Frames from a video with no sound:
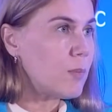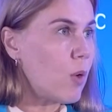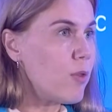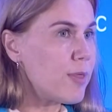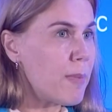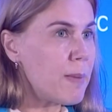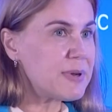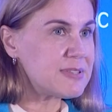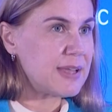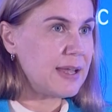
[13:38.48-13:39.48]
all the
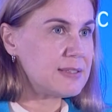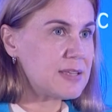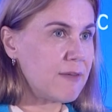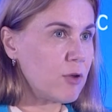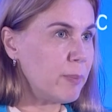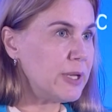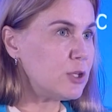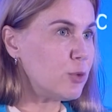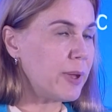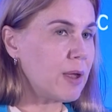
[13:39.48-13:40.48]
member states have
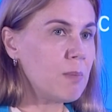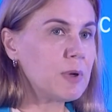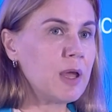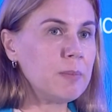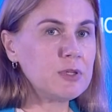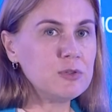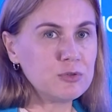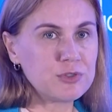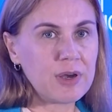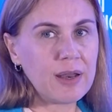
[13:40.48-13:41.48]
committed to become climate
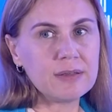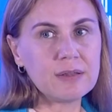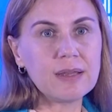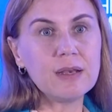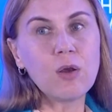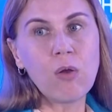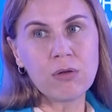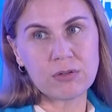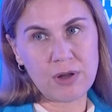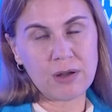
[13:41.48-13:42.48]
neutral, and in the
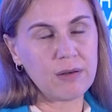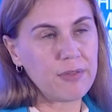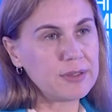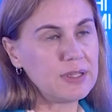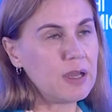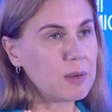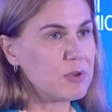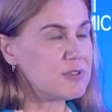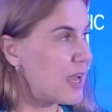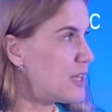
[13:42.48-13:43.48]
long run, the
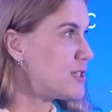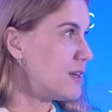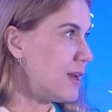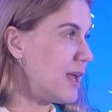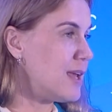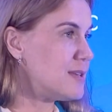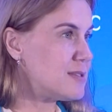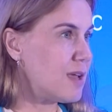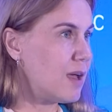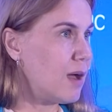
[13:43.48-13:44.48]
decarbonization
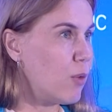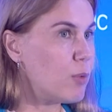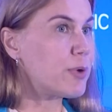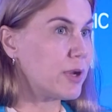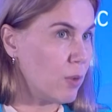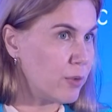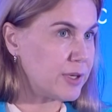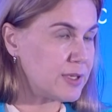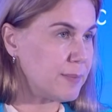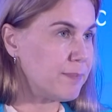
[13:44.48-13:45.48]
is our
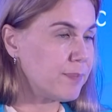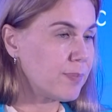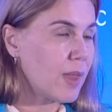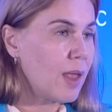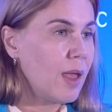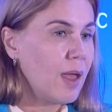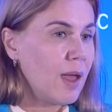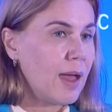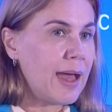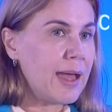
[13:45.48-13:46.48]
priority.
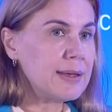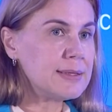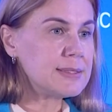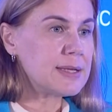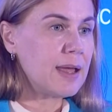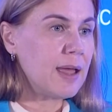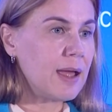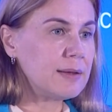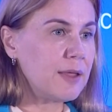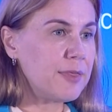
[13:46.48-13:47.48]
And
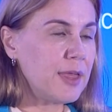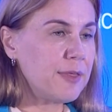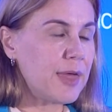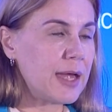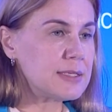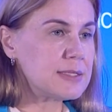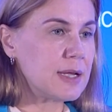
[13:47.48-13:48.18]
I think that